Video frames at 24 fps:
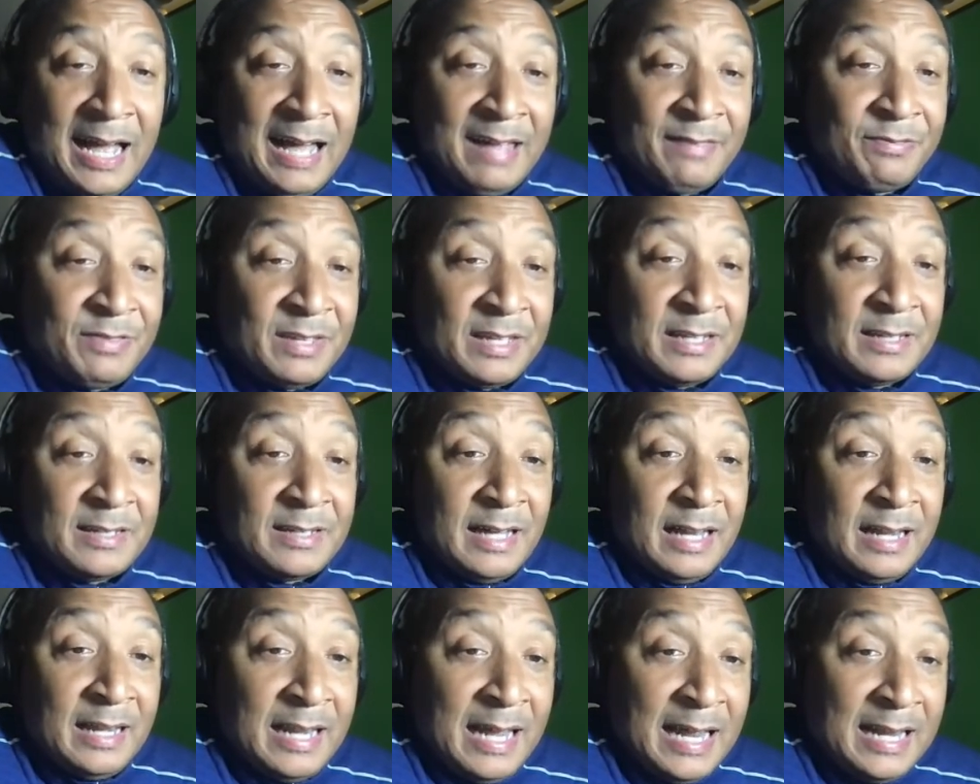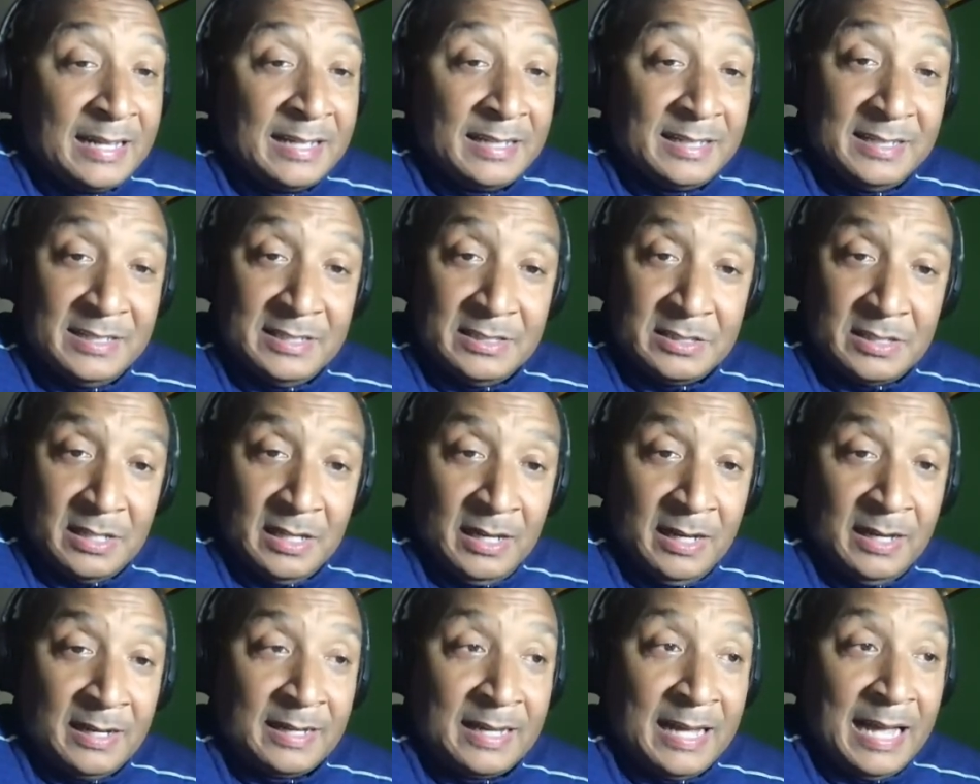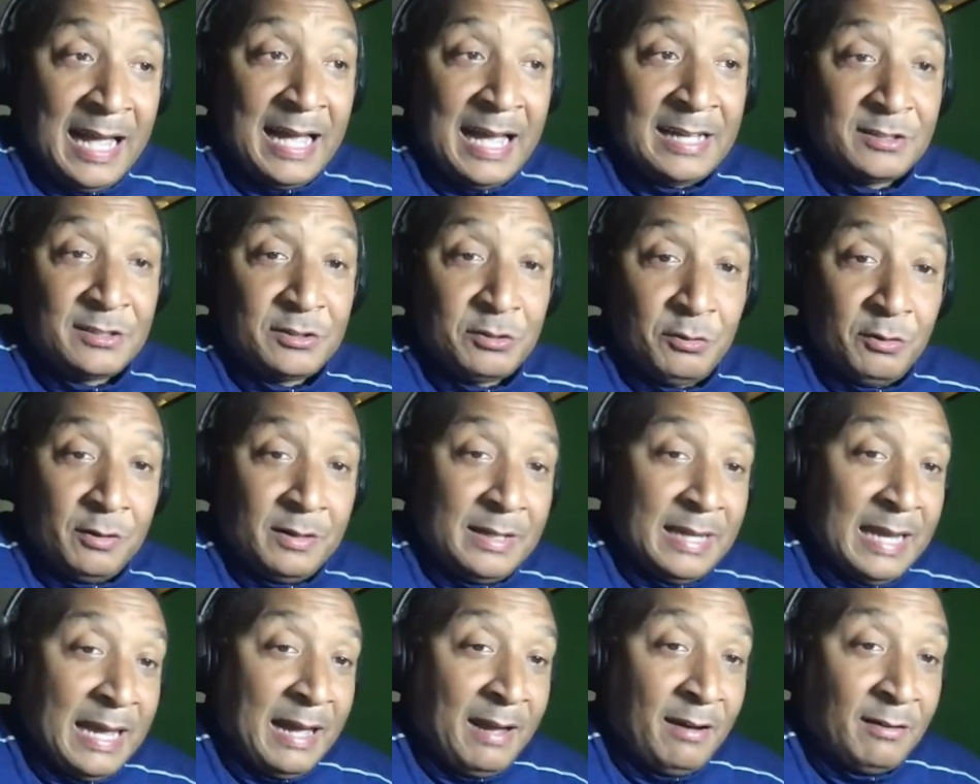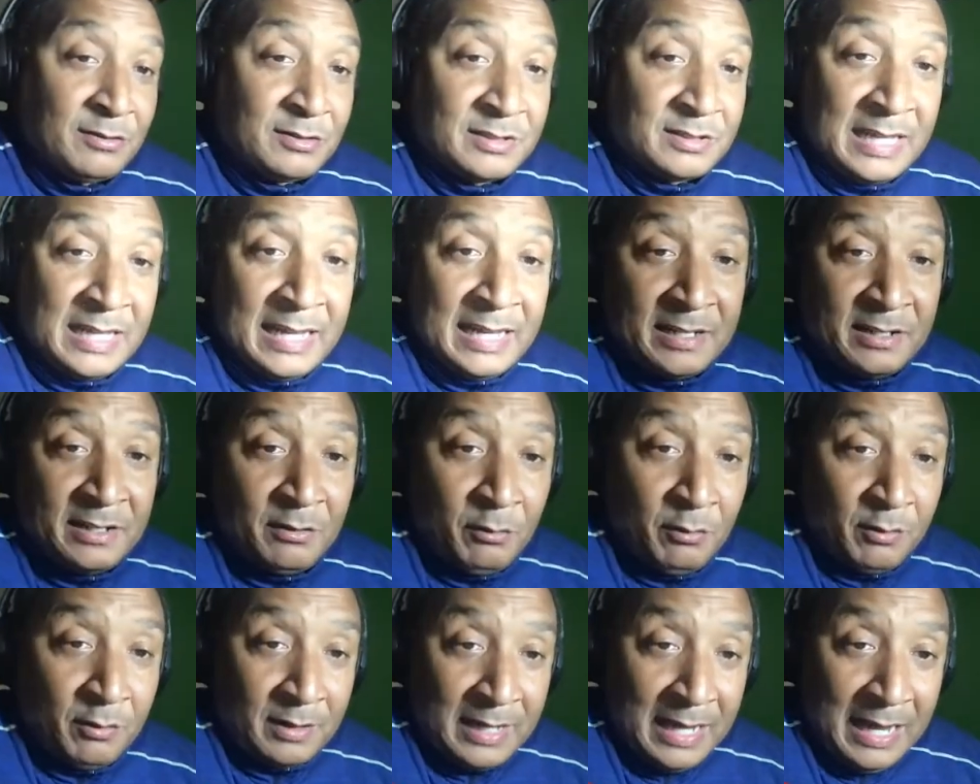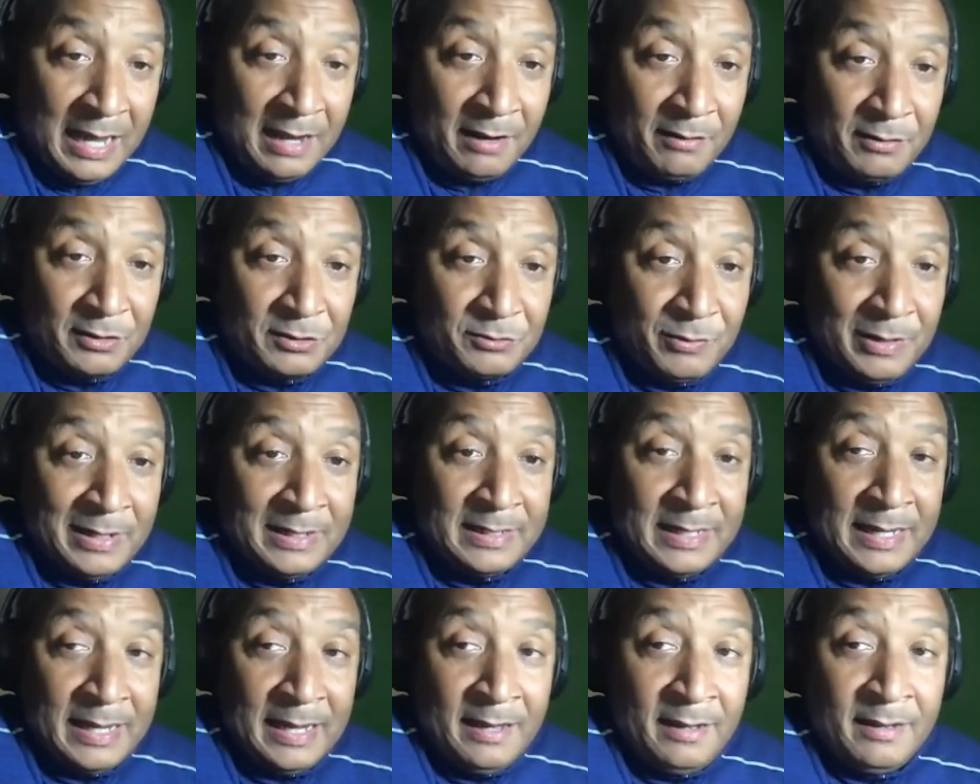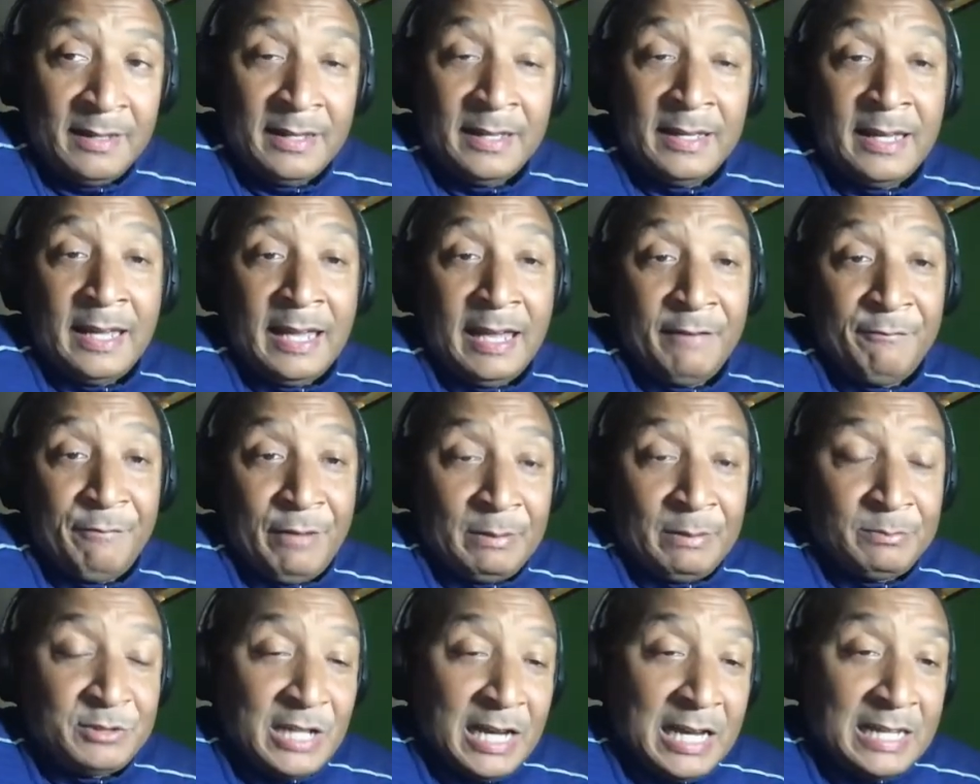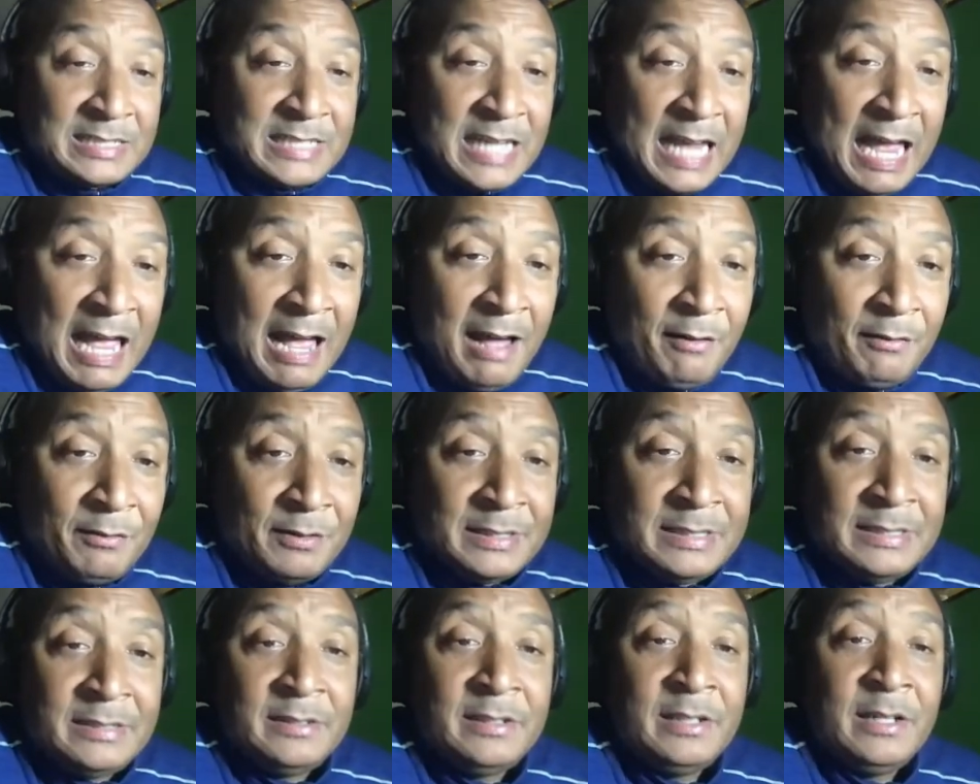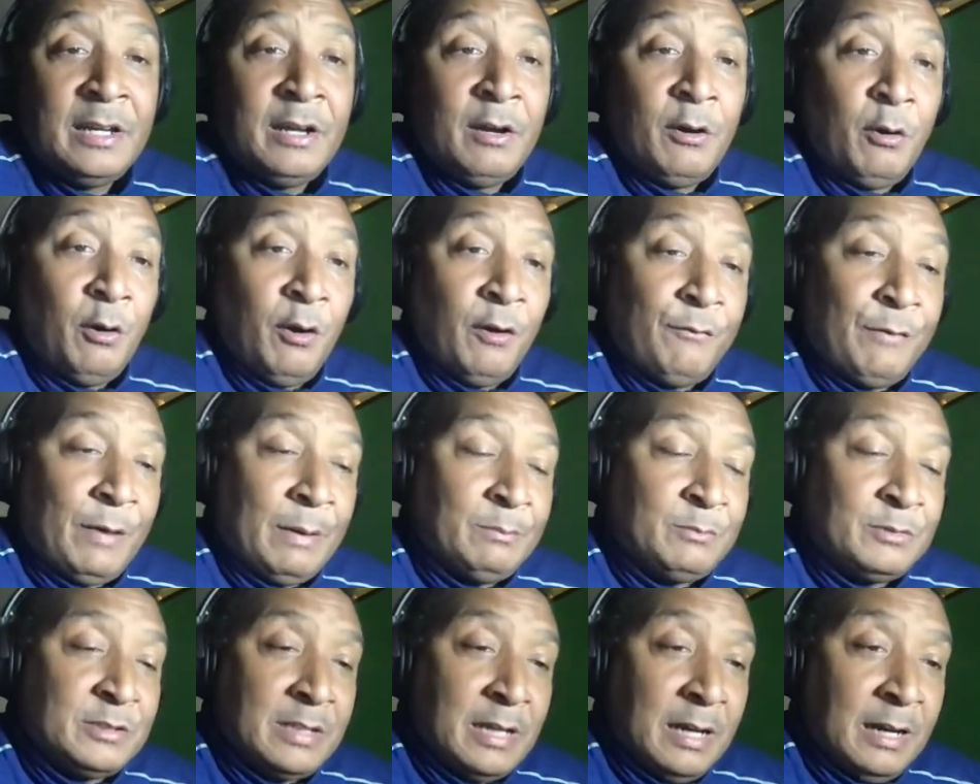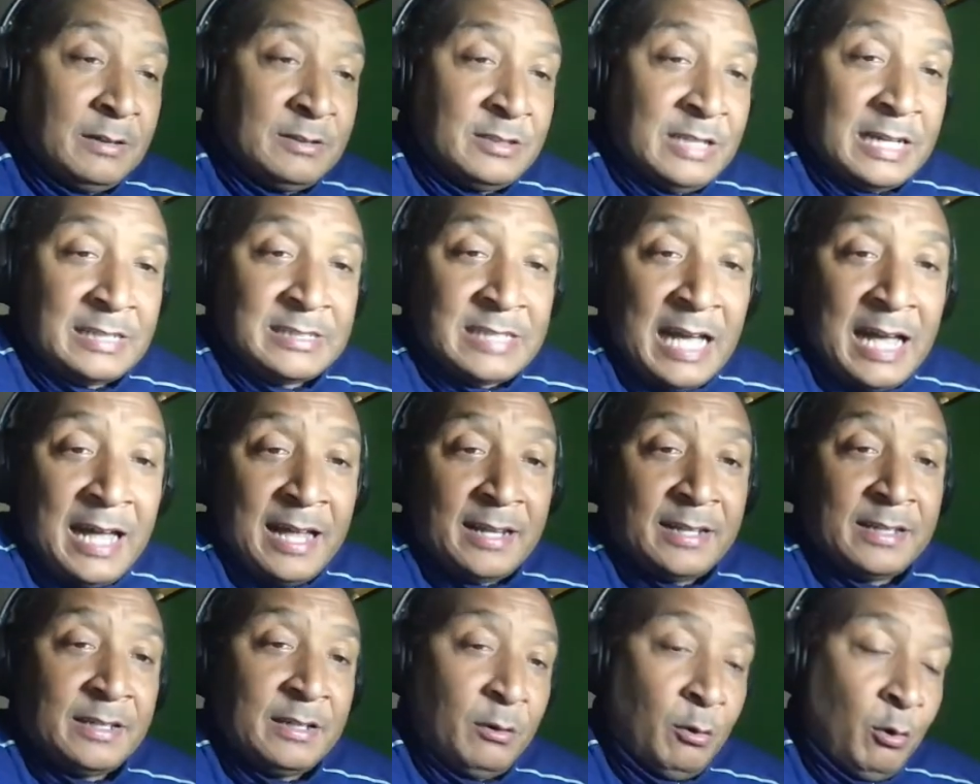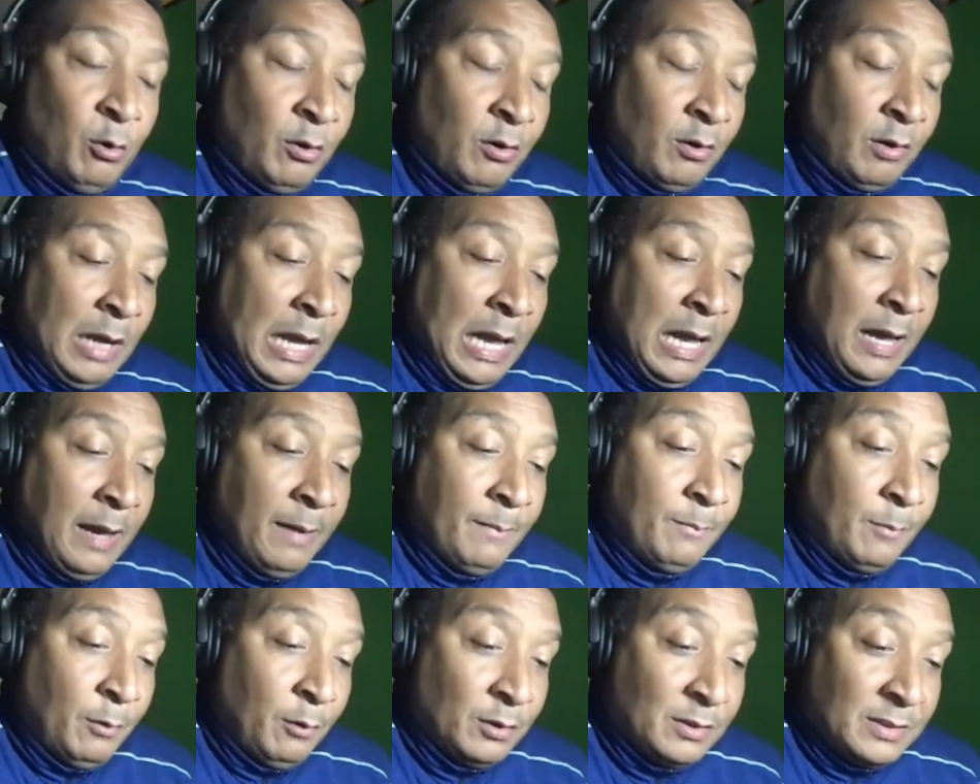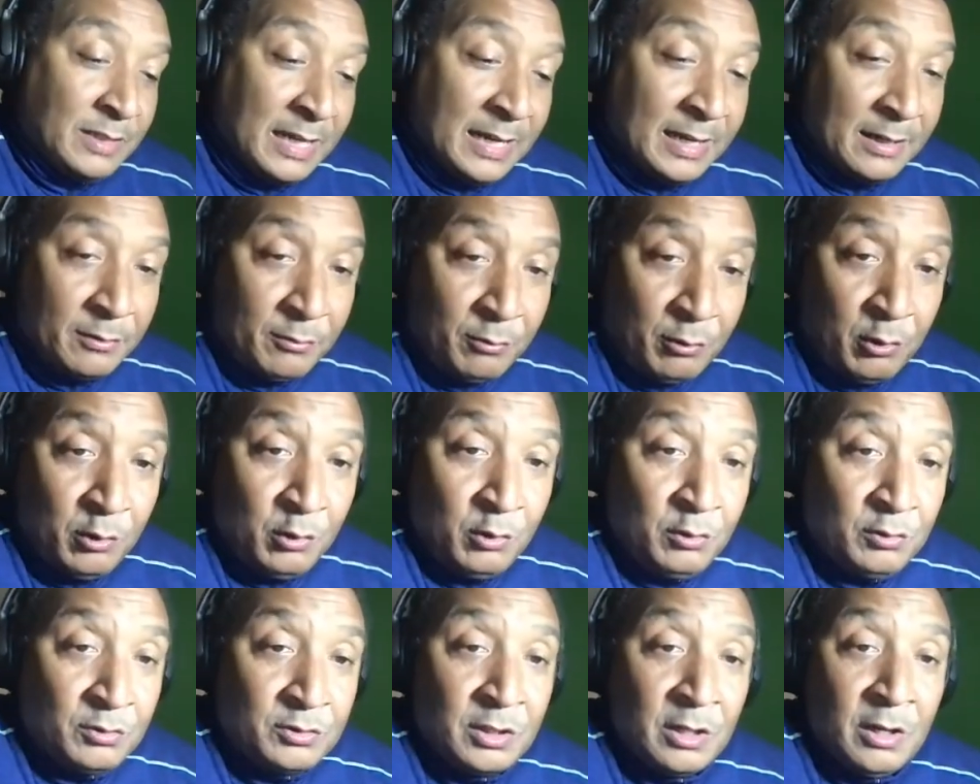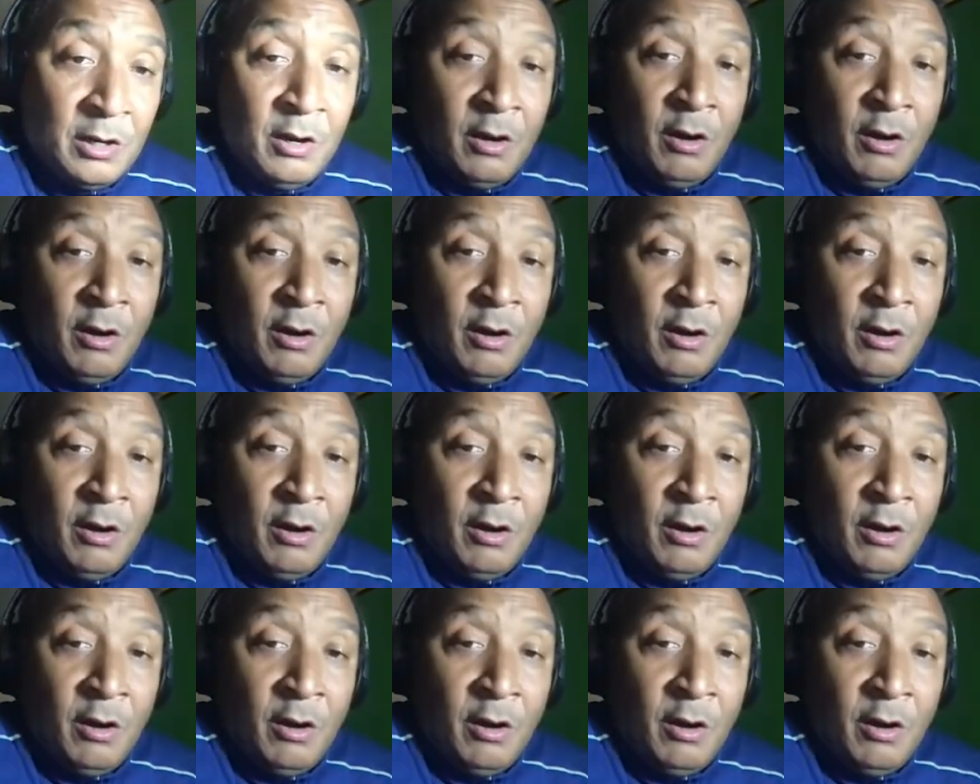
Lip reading: I think a lot of these guys who are now standing on Congress right now, if I'm Josh Hawley, or if I'm Josh Hawley, or Ted Cruz,